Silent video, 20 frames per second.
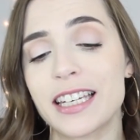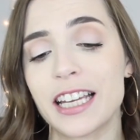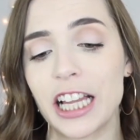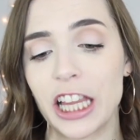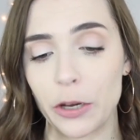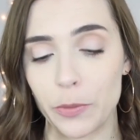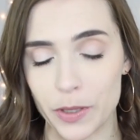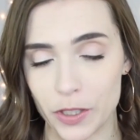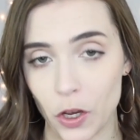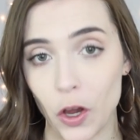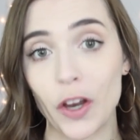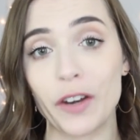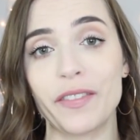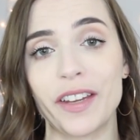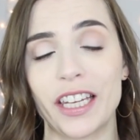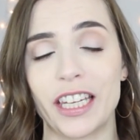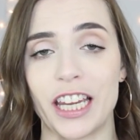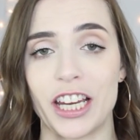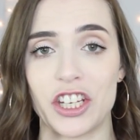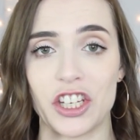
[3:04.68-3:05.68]
until I was on
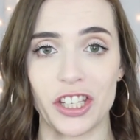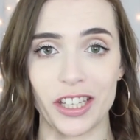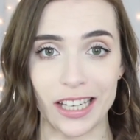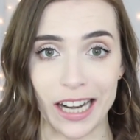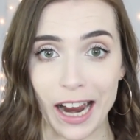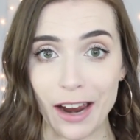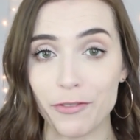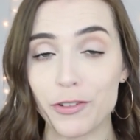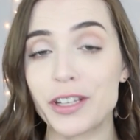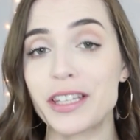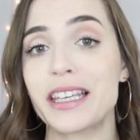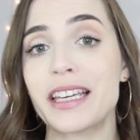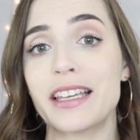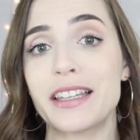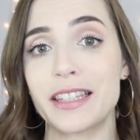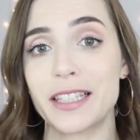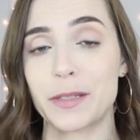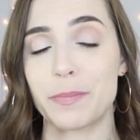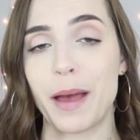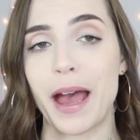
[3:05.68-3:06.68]
vacation that everything
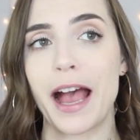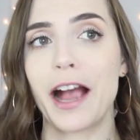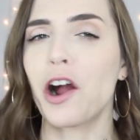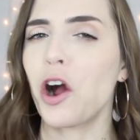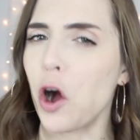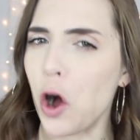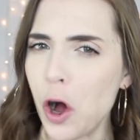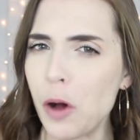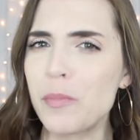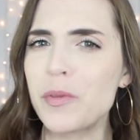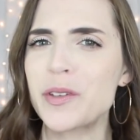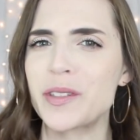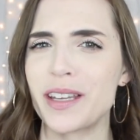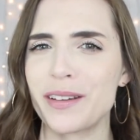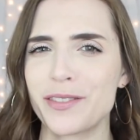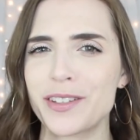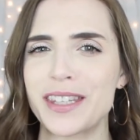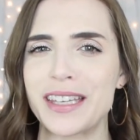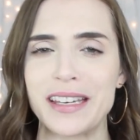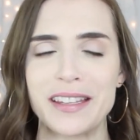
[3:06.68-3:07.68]
in this bag, almost
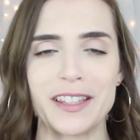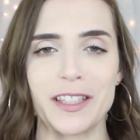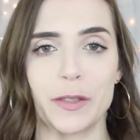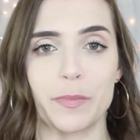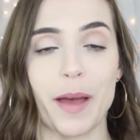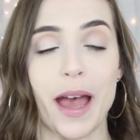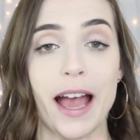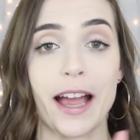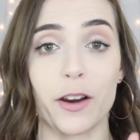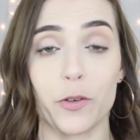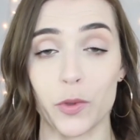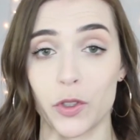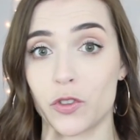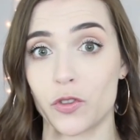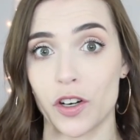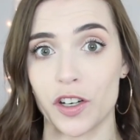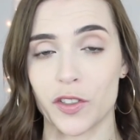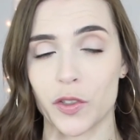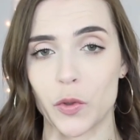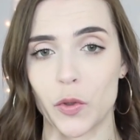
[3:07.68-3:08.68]
everything in this bag was
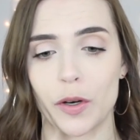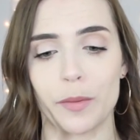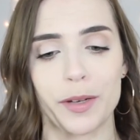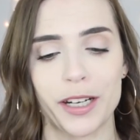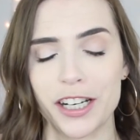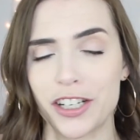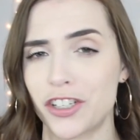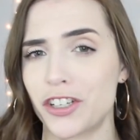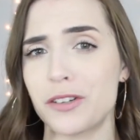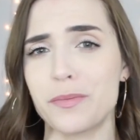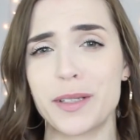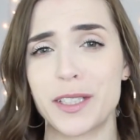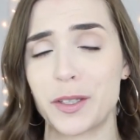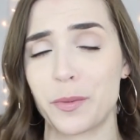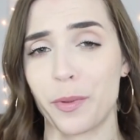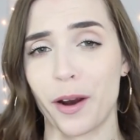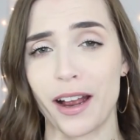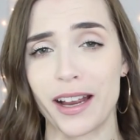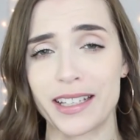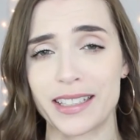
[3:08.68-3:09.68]
drugstore, but I shouldn't be
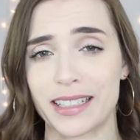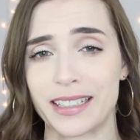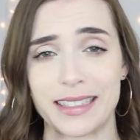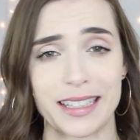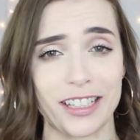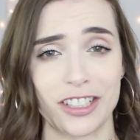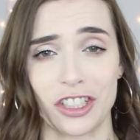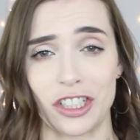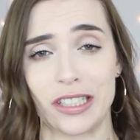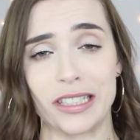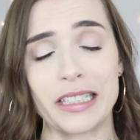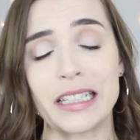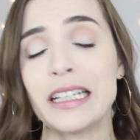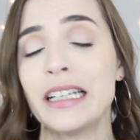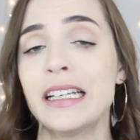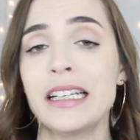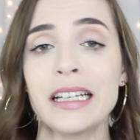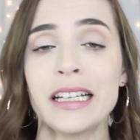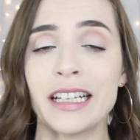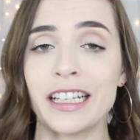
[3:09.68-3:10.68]
surprised because that's just,
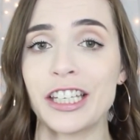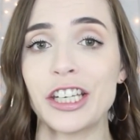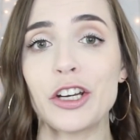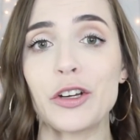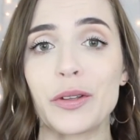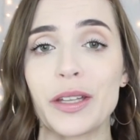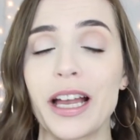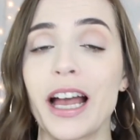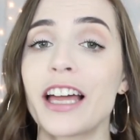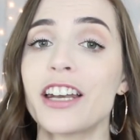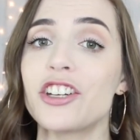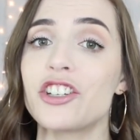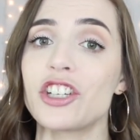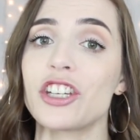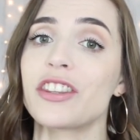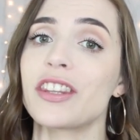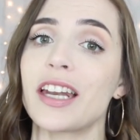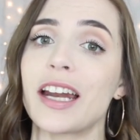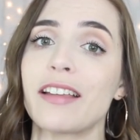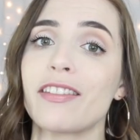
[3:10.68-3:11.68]
you know, the kind of
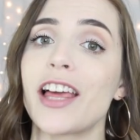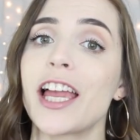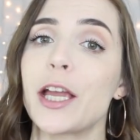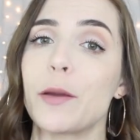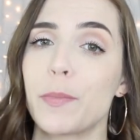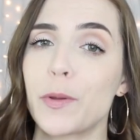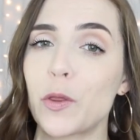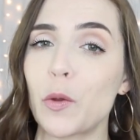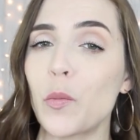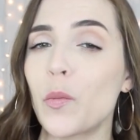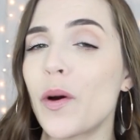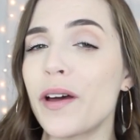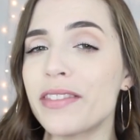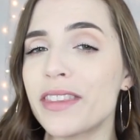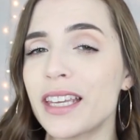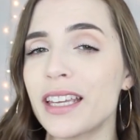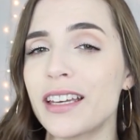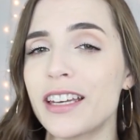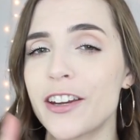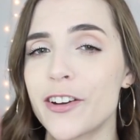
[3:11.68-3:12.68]
shit that I like. But the one
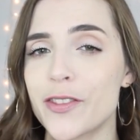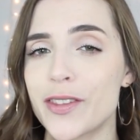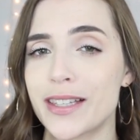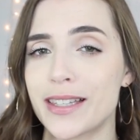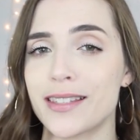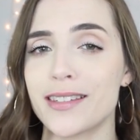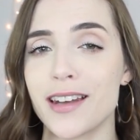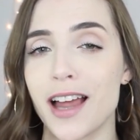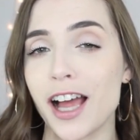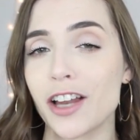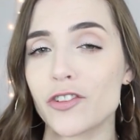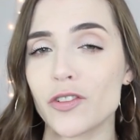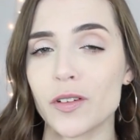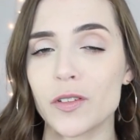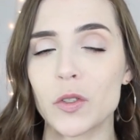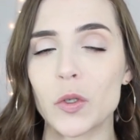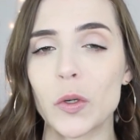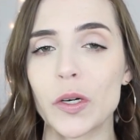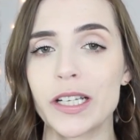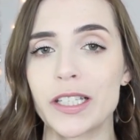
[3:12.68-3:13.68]
thing in here that's not
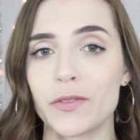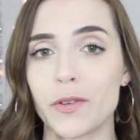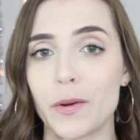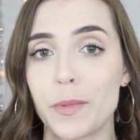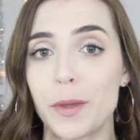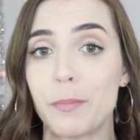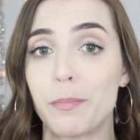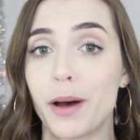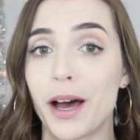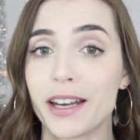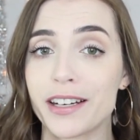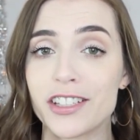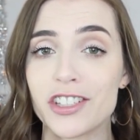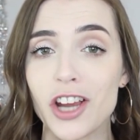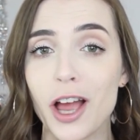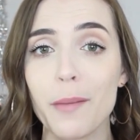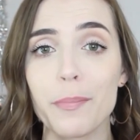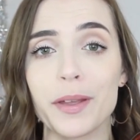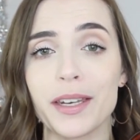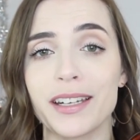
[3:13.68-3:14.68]
drugstore is from The Body
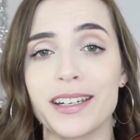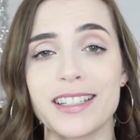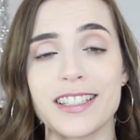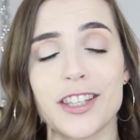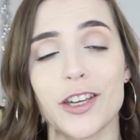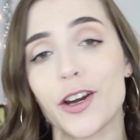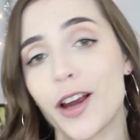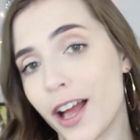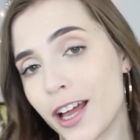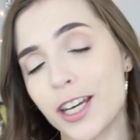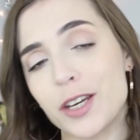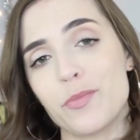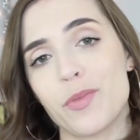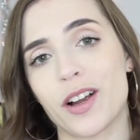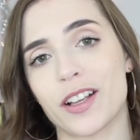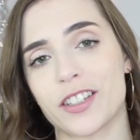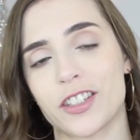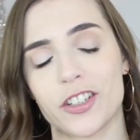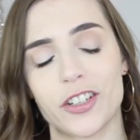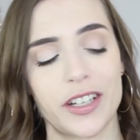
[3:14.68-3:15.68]
Shop and it is their Honey
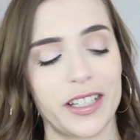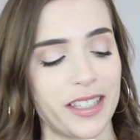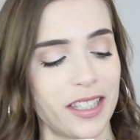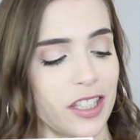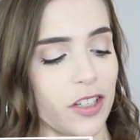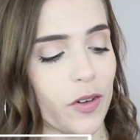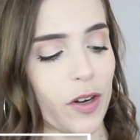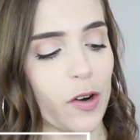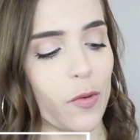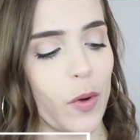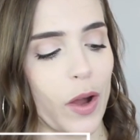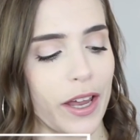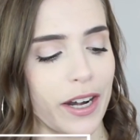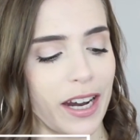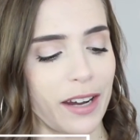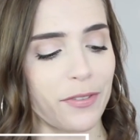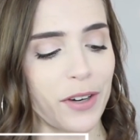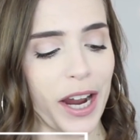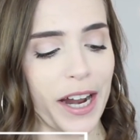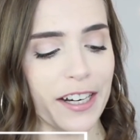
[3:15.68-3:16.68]
Bronzer in Zero One.
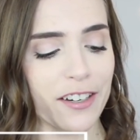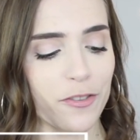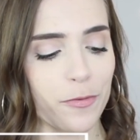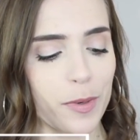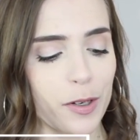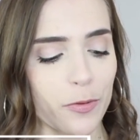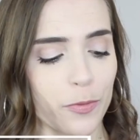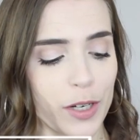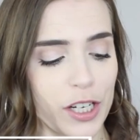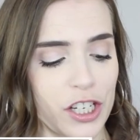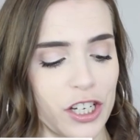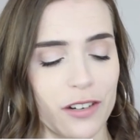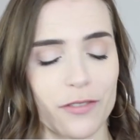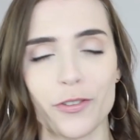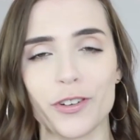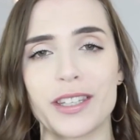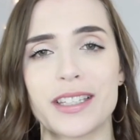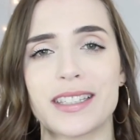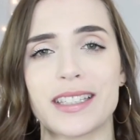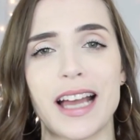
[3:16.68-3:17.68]
I've kind of been reaching
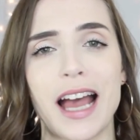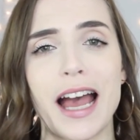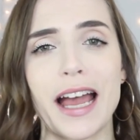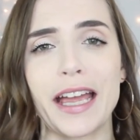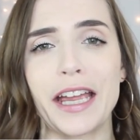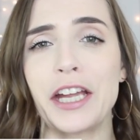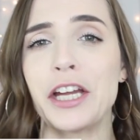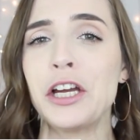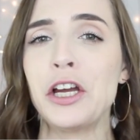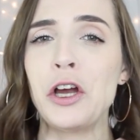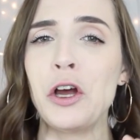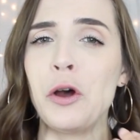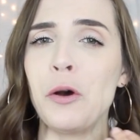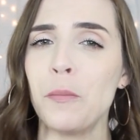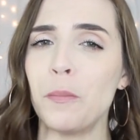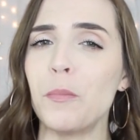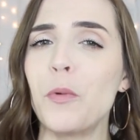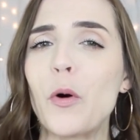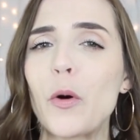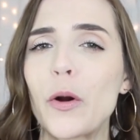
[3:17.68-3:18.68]
for this guy
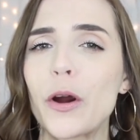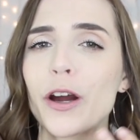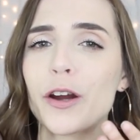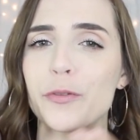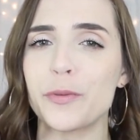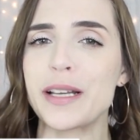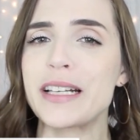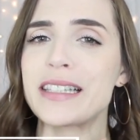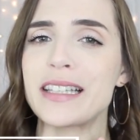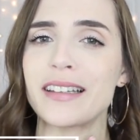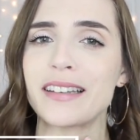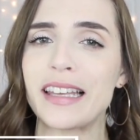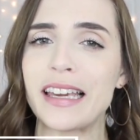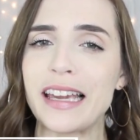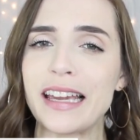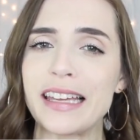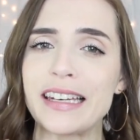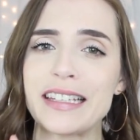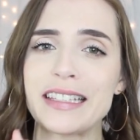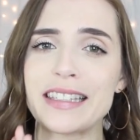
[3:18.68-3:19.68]
more
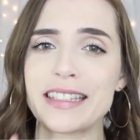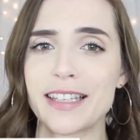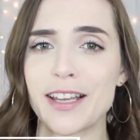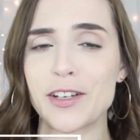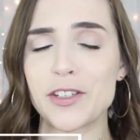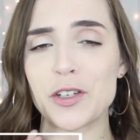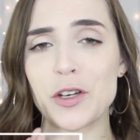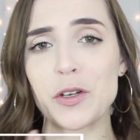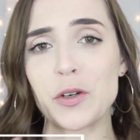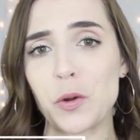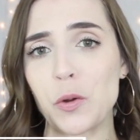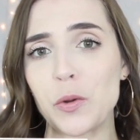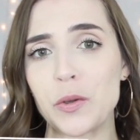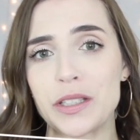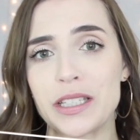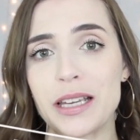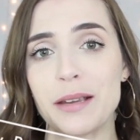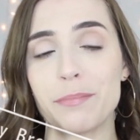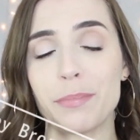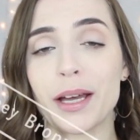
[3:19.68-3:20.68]
recently. It is such an
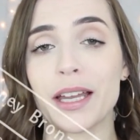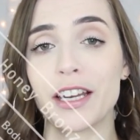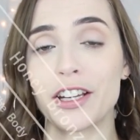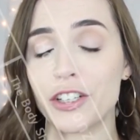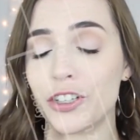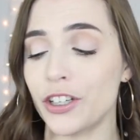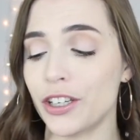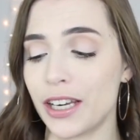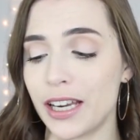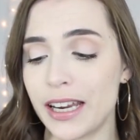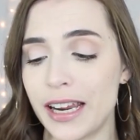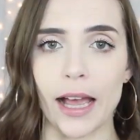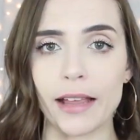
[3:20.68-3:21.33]
oldie but a goodie.